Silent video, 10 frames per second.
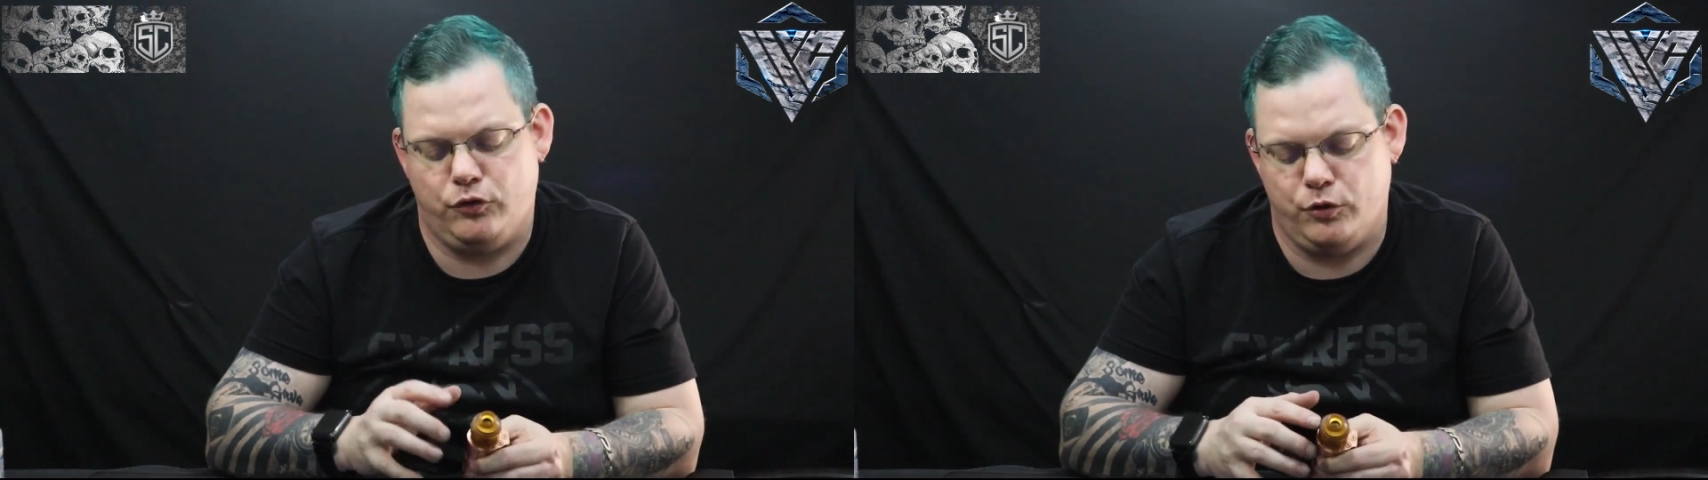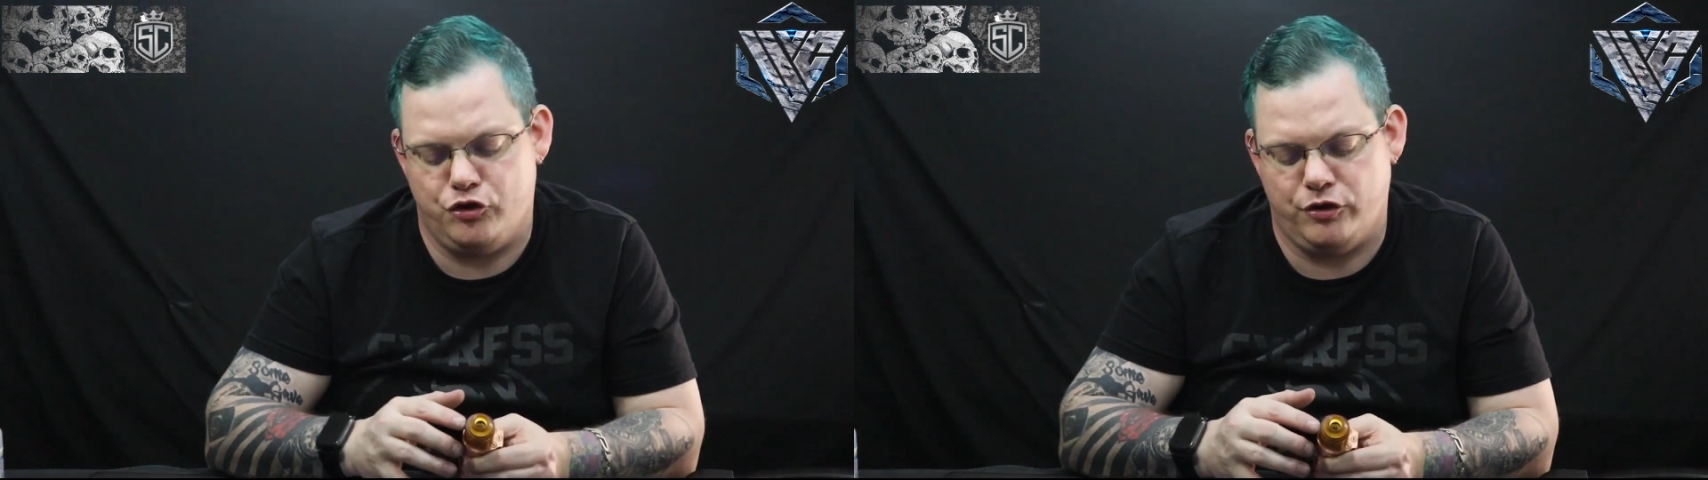
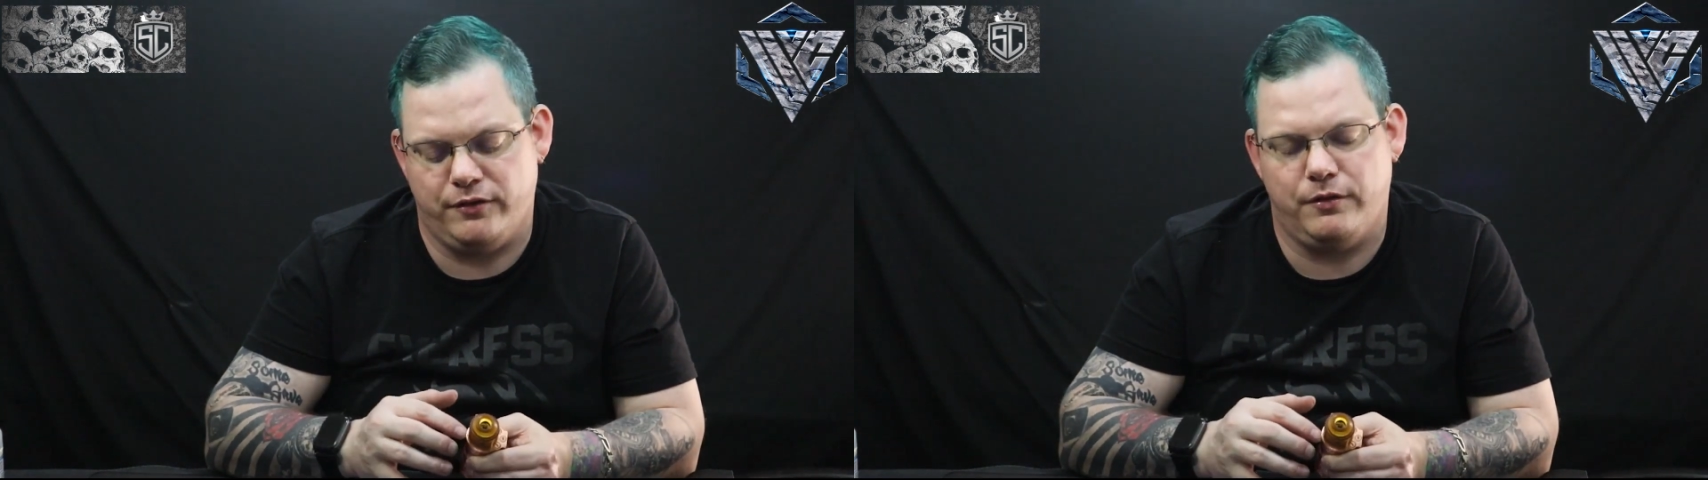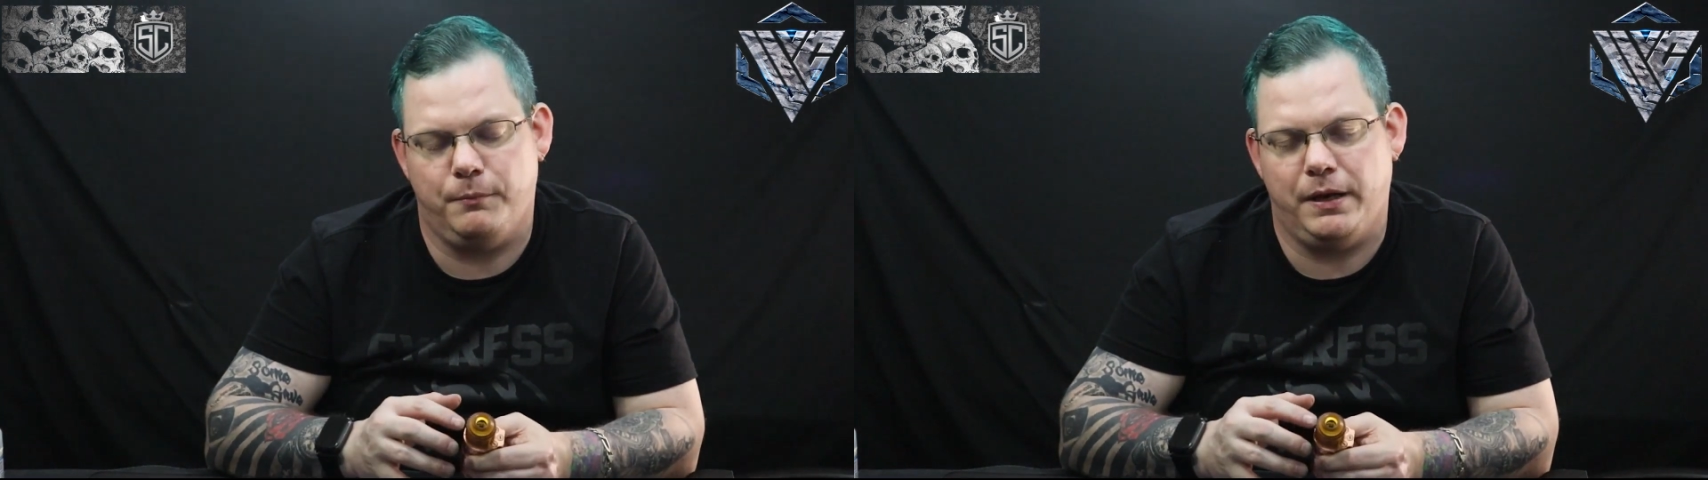to
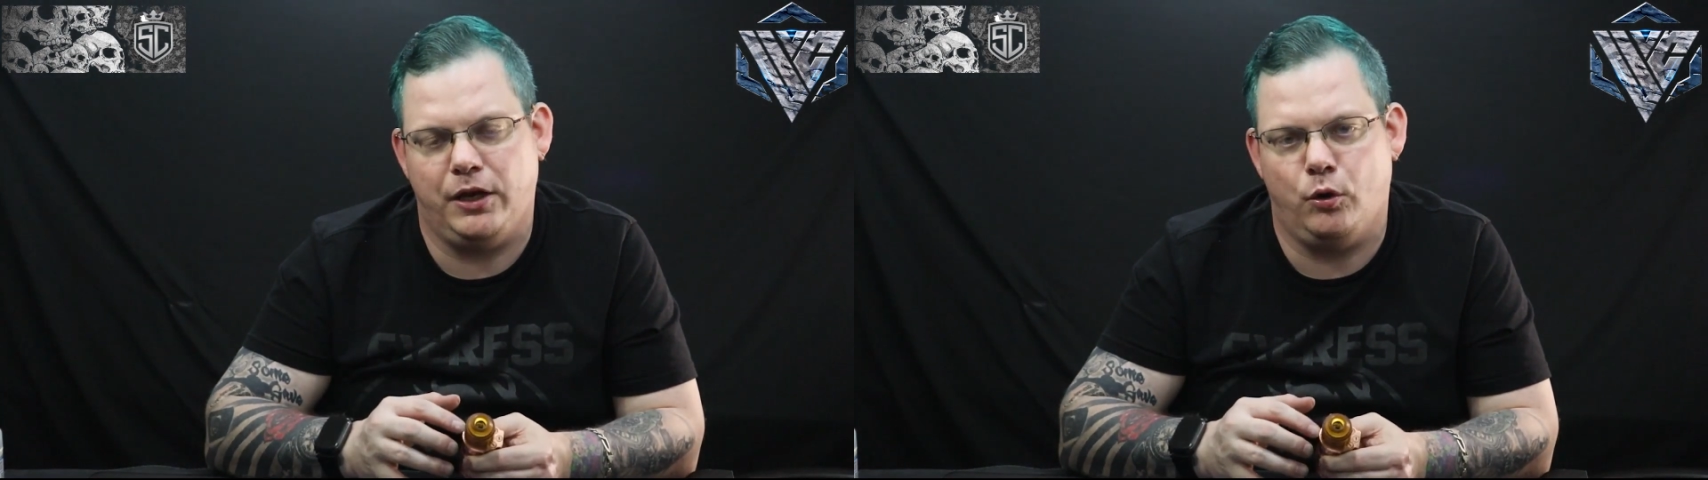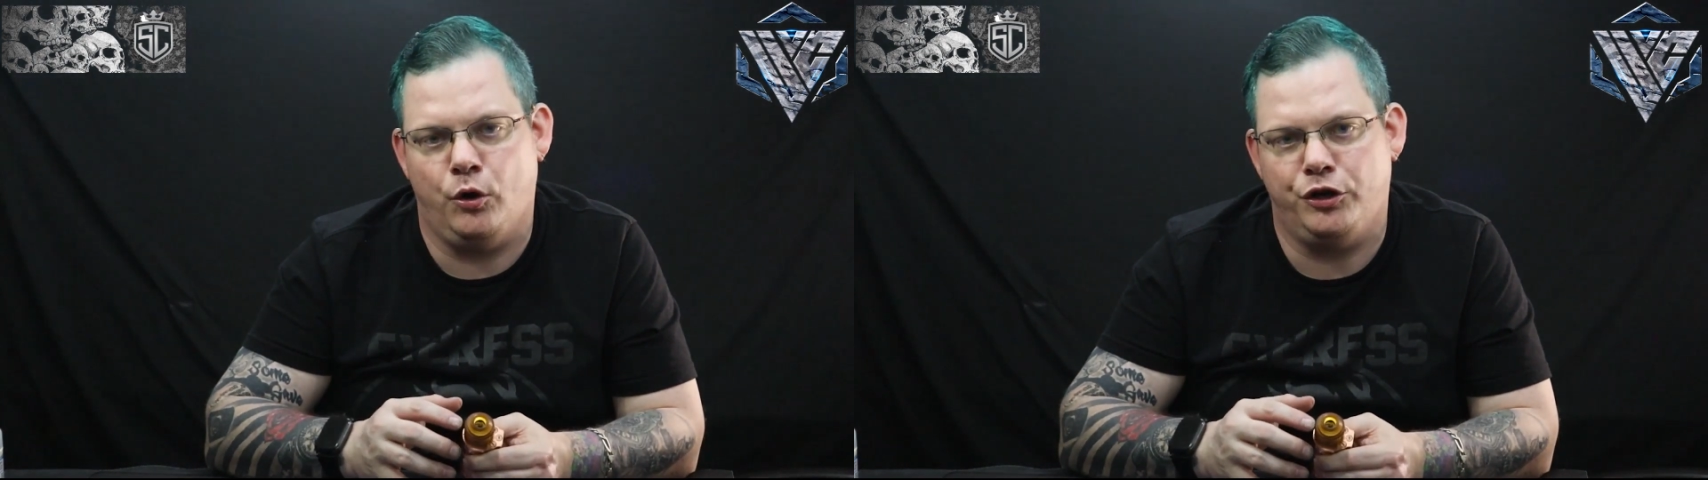adjust it
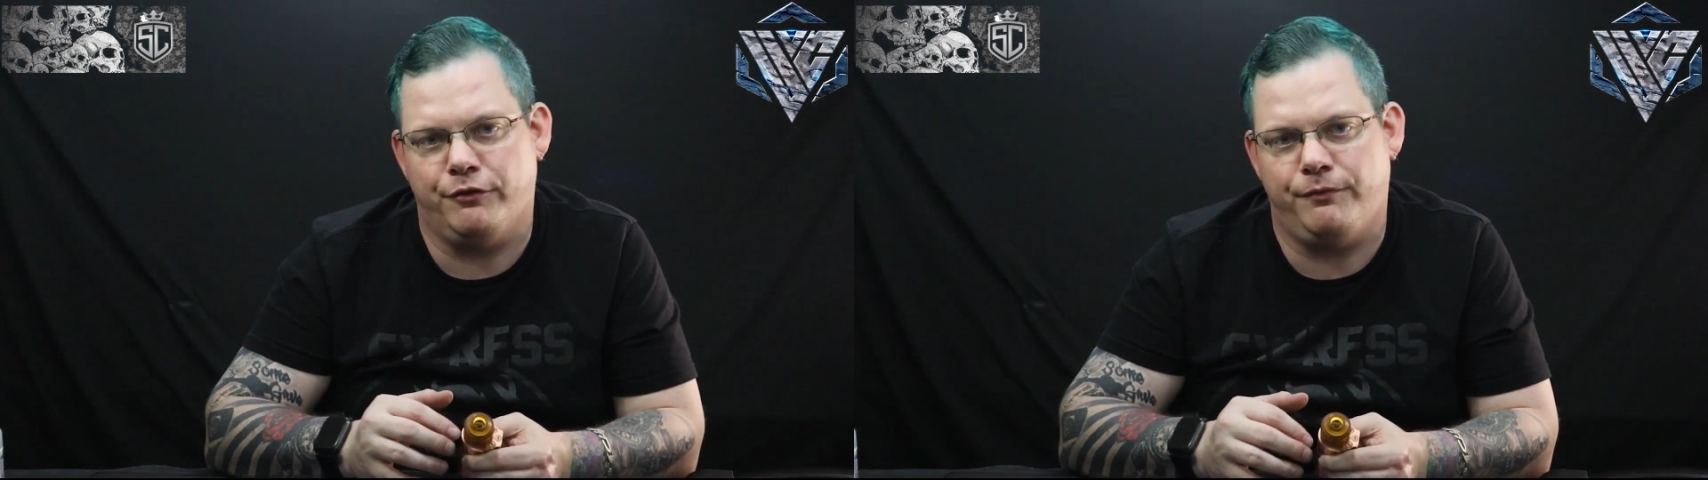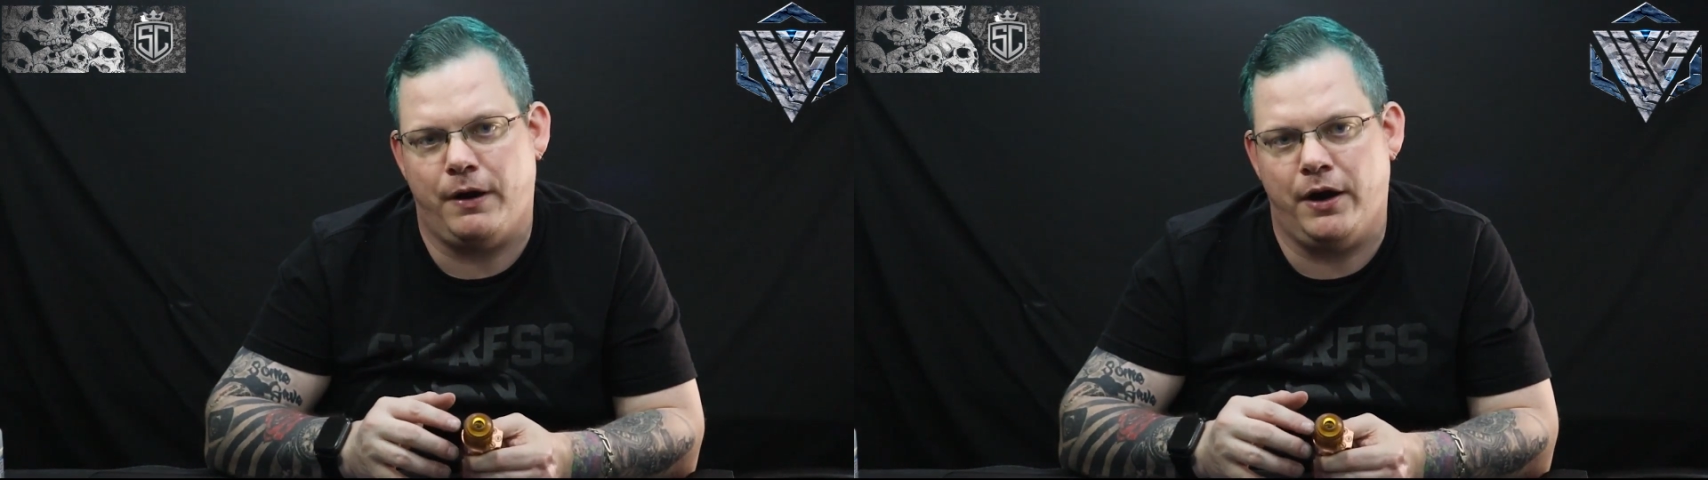depending on your
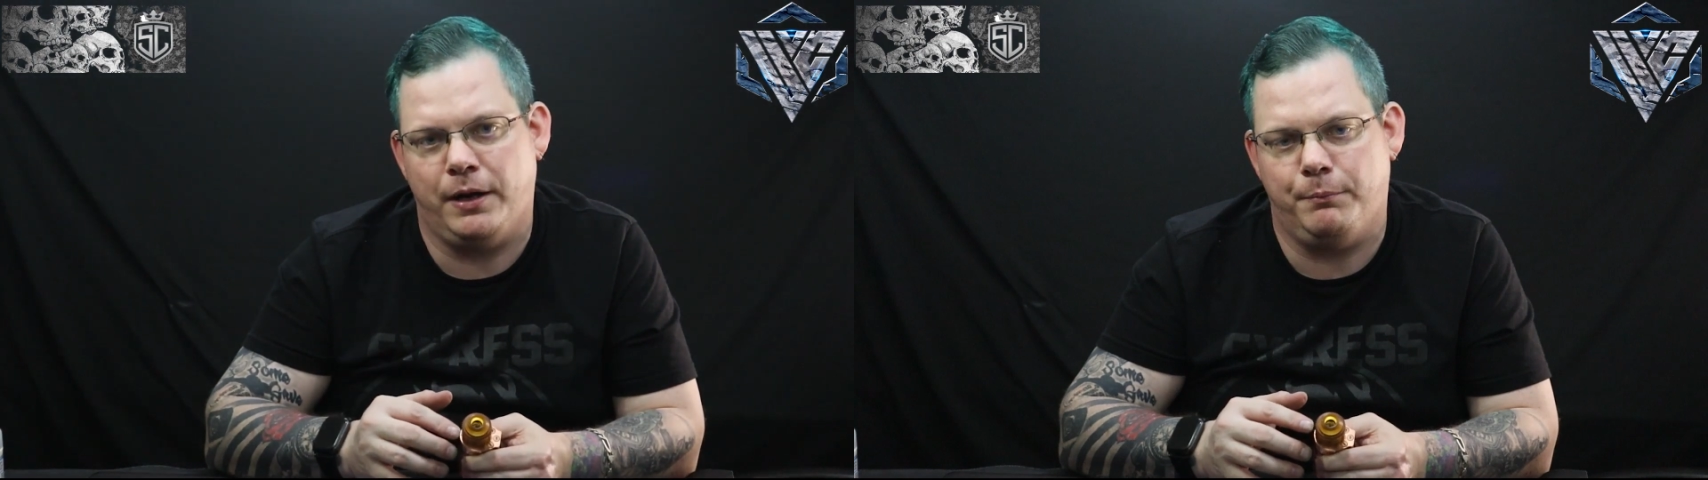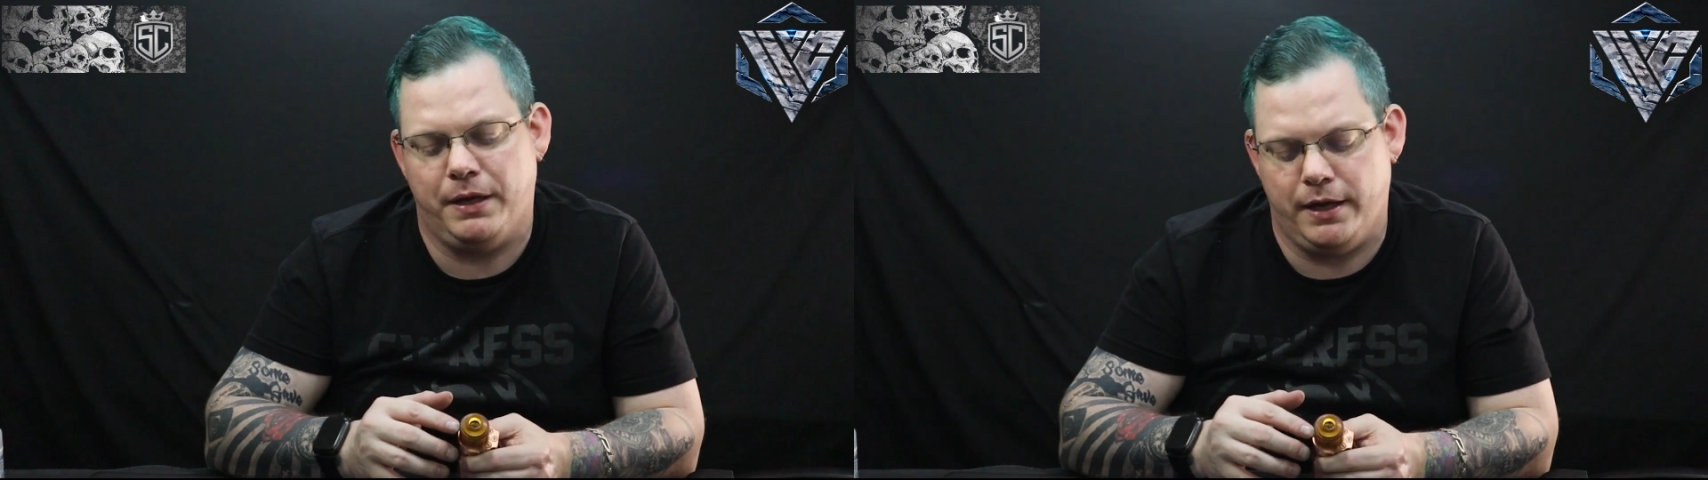
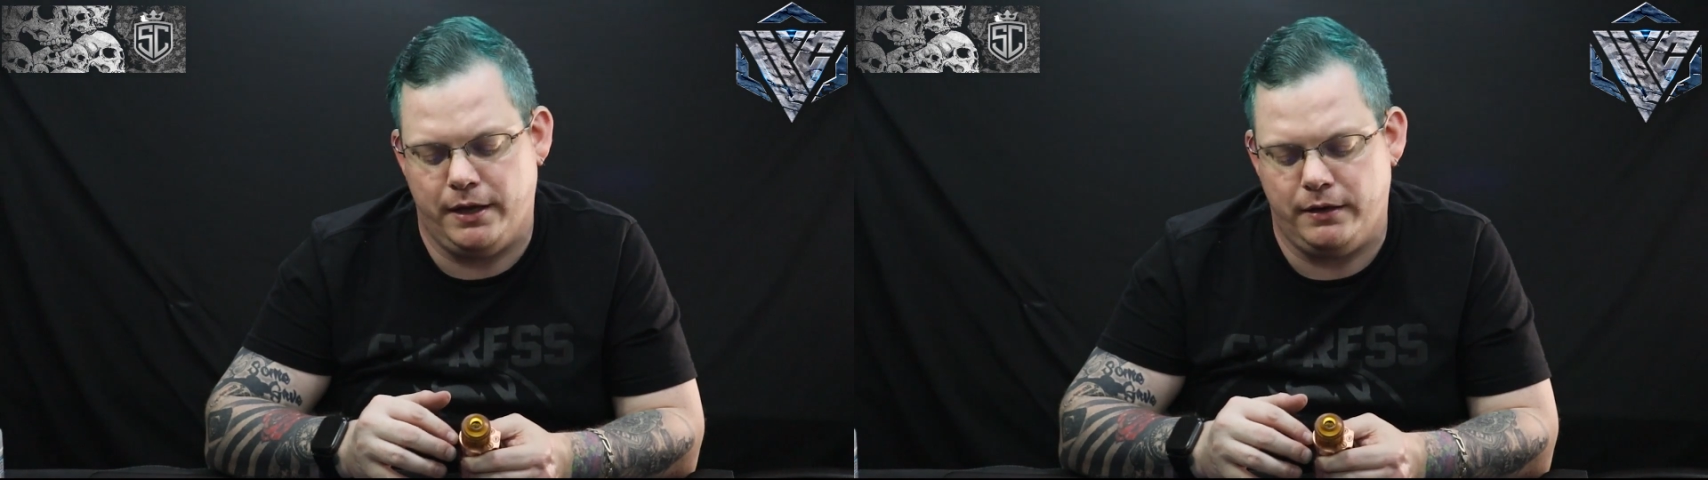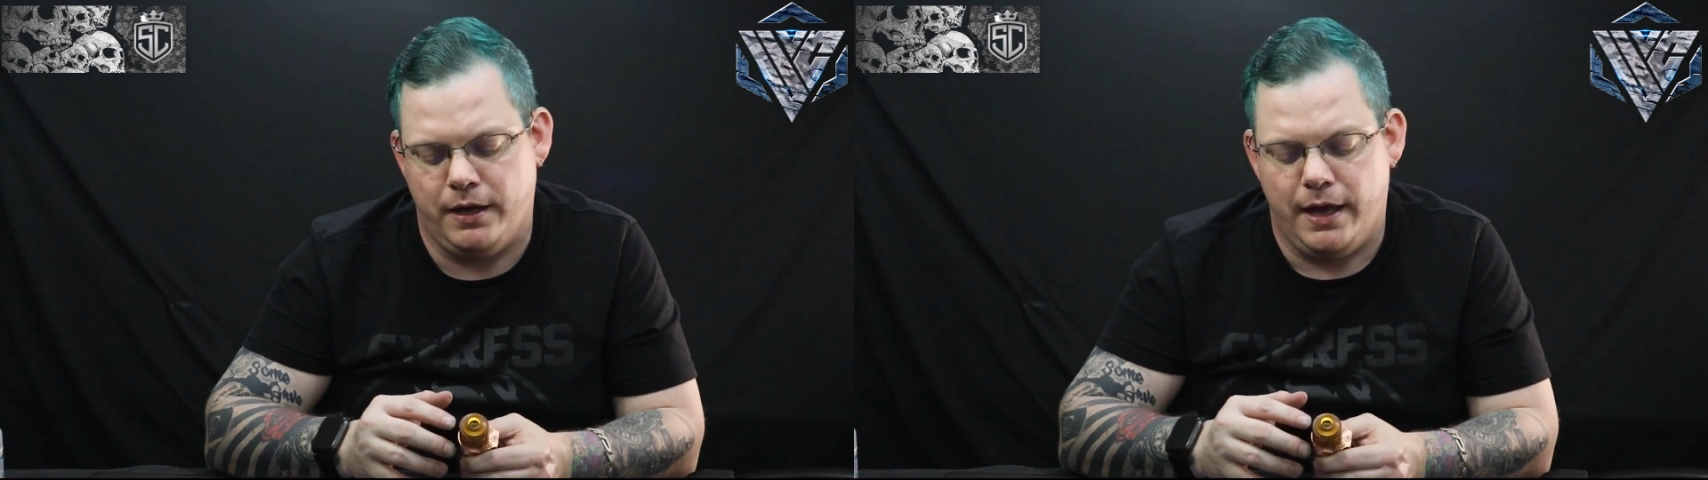firing pin